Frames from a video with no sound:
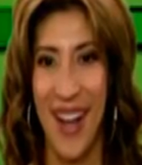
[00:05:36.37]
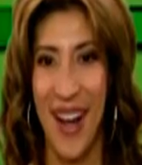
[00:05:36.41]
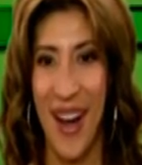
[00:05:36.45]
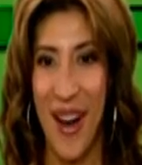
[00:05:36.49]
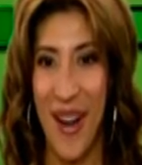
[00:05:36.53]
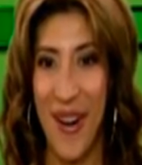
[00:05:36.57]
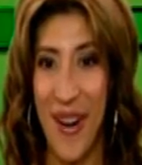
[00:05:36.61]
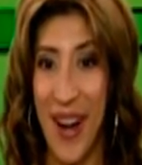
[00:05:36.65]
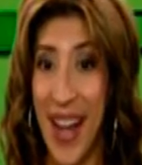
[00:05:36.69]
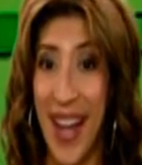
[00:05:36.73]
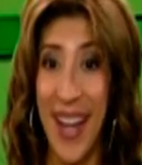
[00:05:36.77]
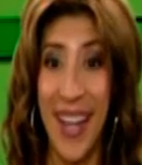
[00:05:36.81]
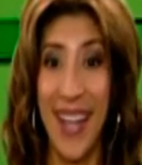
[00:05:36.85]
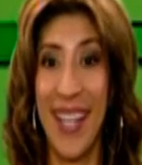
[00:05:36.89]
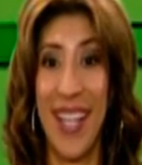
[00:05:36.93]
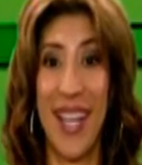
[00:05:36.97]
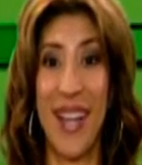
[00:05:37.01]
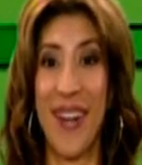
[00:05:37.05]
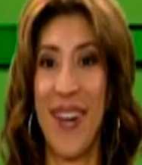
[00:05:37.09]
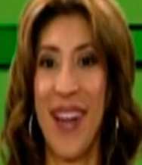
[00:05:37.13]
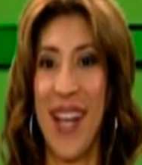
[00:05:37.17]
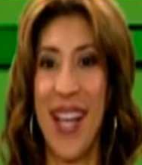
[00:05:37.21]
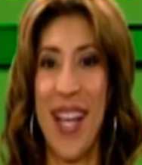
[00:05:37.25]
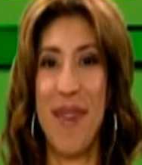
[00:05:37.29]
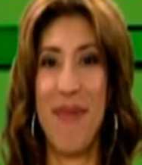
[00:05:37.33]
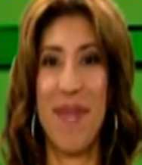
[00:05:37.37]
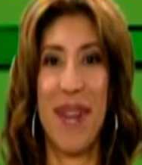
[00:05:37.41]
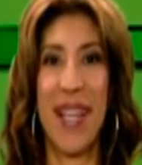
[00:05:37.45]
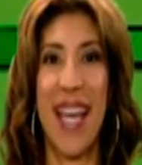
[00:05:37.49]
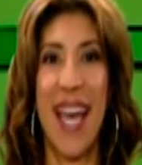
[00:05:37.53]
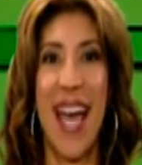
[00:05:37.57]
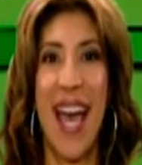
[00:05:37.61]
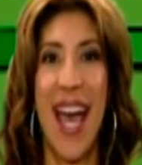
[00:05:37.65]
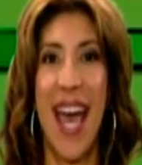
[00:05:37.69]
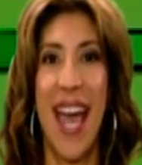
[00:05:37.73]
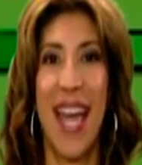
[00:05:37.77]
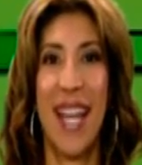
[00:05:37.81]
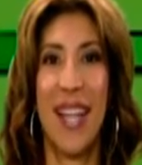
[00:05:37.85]
All right, here I am
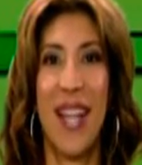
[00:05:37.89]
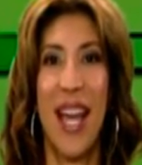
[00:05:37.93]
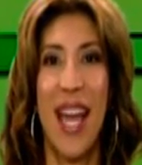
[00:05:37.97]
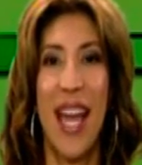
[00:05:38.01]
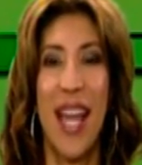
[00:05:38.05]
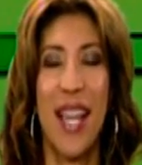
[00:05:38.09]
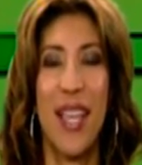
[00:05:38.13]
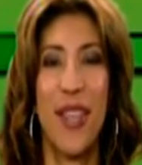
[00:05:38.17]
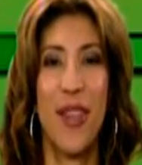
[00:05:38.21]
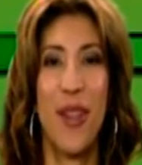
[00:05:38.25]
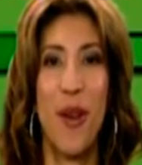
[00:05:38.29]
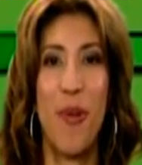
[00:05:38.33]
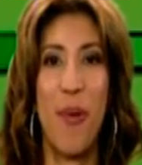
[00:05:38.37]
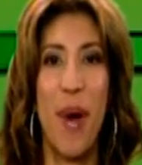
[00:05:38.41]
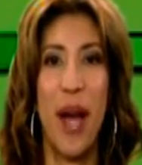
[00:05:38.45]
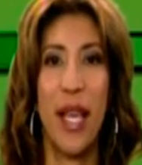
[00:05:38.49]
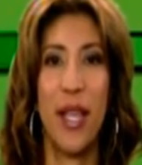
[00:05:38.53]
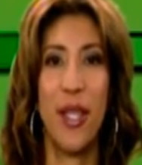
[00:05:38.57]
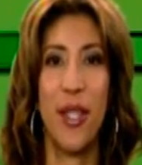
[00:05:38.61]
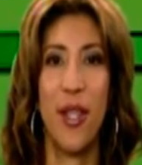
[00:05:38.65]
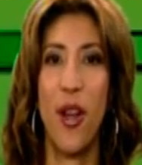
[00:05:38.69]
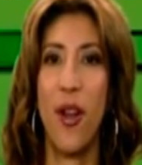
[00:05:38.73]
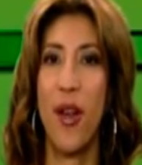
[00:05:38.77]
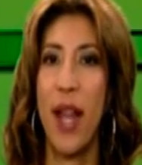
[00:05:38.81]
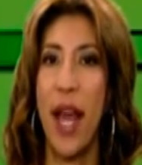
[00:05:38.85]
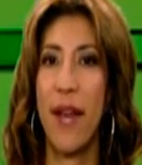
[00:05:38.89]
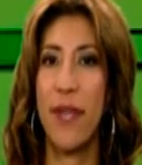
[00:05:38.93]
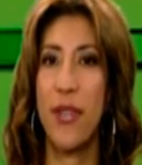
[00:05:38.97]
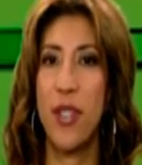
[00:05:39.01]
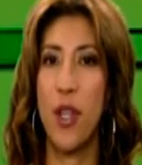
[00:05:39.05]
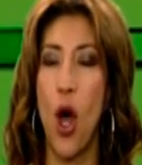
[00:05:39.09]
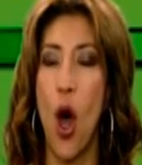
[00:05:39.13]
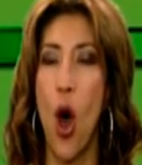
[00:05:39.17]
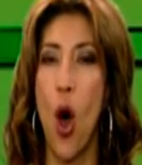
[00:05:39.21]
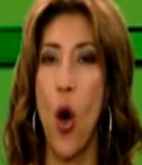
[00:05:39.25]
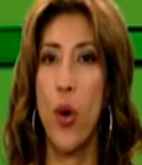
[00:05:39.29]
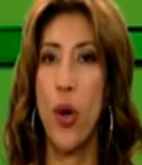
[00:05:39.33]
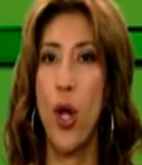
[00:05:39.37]
again. You know what? You don't have
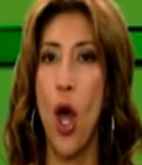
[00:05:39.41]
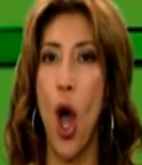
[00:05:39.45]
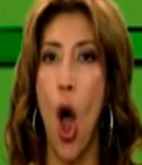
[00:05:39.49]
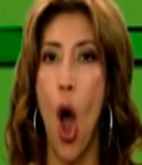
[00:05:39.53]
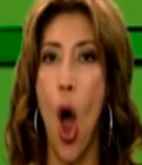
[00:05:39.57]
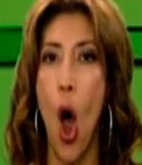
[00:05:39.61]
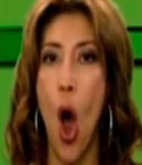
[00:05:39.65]
to own a